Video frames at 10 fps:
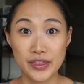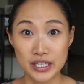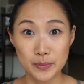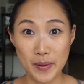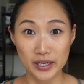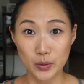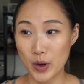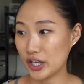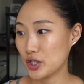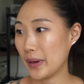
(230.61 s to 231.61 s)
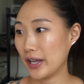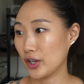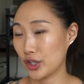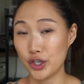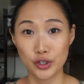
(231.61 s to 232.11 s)
this body wash by
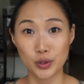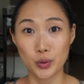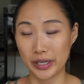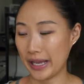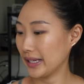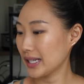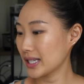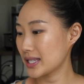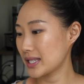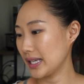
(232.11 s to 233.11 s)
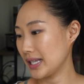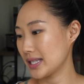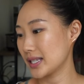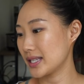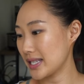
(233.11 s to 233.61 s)
Acure Organics. It
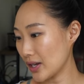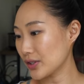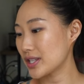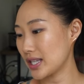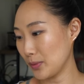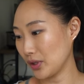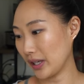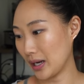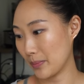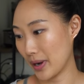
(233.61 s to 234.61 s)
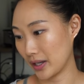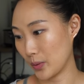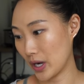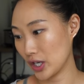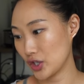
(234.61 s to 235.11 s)
is the cell stimulating body
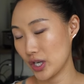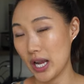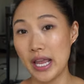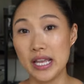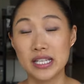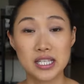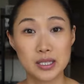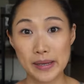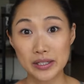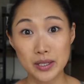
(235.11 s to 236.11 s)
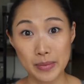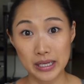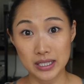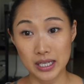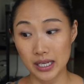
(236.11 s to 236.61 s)
wash smells
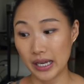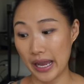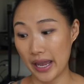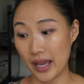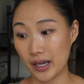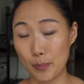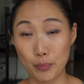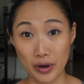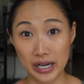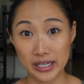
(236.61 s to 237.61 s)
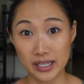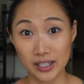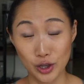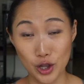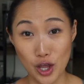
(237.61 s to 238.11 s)
amazing and
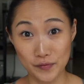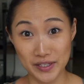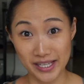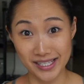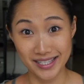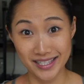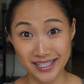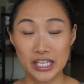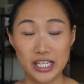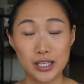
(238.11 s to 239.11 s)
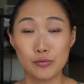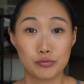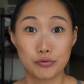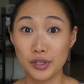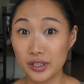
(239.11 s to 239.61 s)
Brandon loves this. He
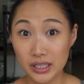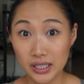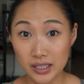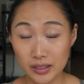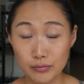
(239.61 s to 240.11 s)
really,